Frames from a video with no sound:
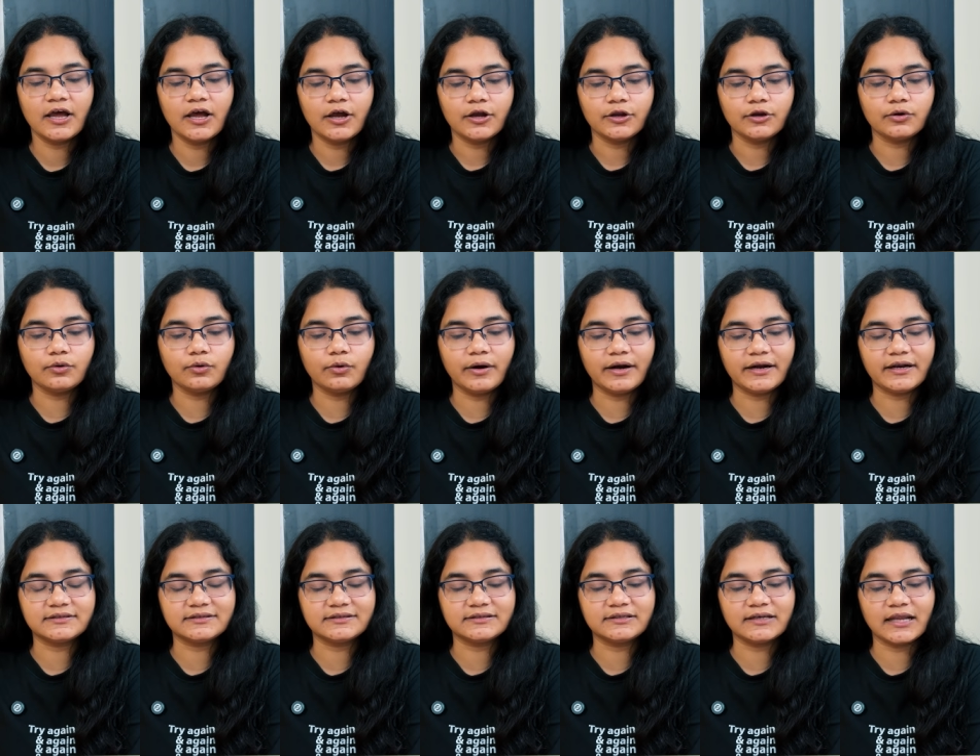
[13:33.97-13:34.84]
you know, it
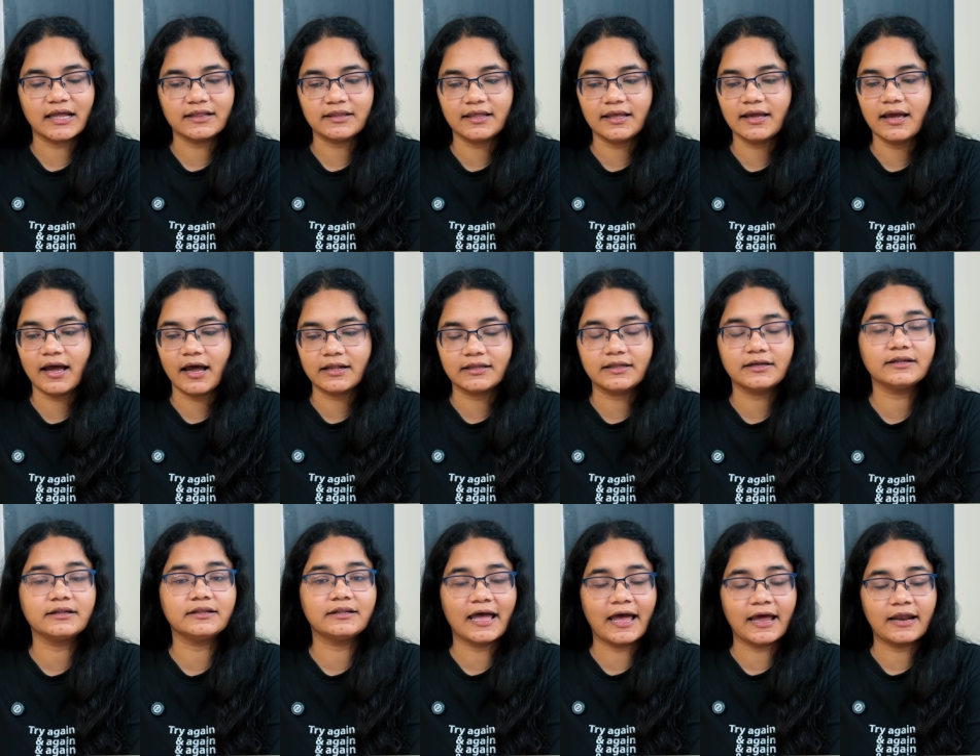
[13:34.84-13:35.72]
is nothing other
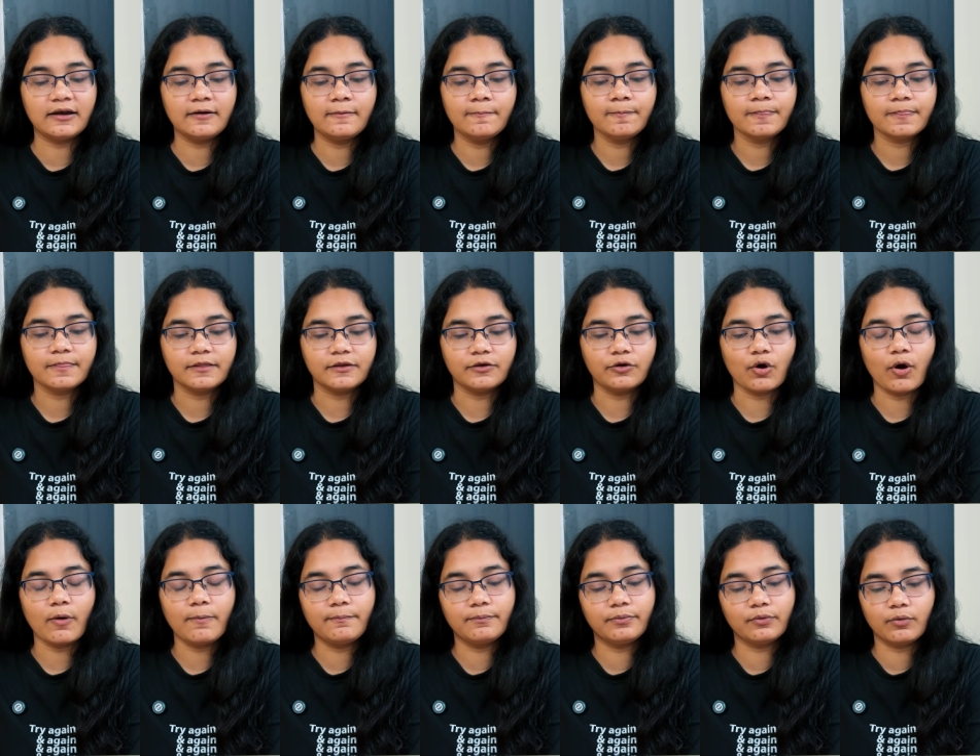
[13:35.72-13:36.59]
than
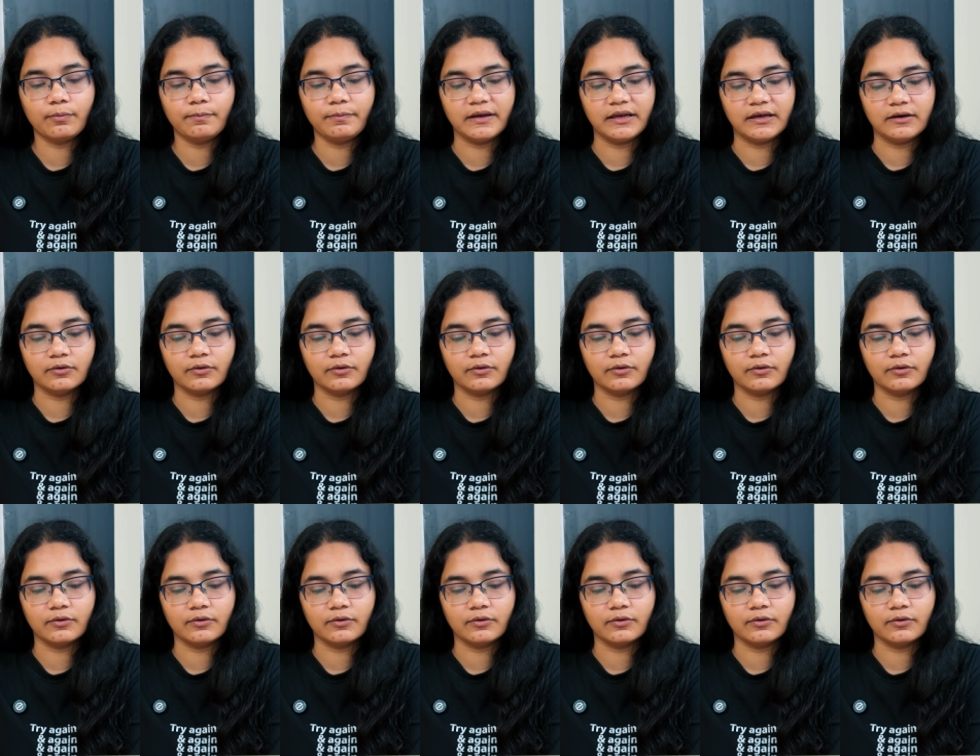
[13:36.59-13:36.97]
your propene.